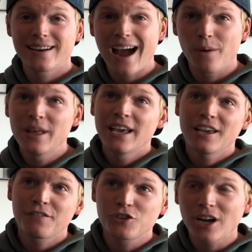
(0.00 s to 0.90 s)
Now,
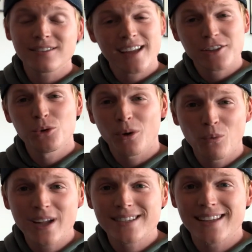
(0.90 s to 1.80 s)
if John's texting you on
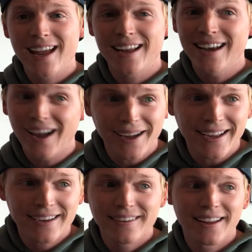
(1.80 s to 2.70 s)
Wednesday
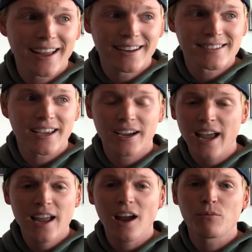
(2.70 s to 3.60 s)
night and it's like,
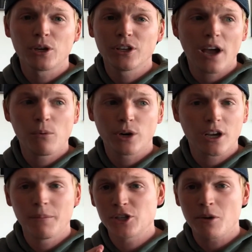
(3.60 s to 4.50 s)
hey, I wanna
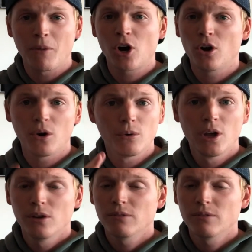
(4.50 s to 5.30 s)
come in tomorrow,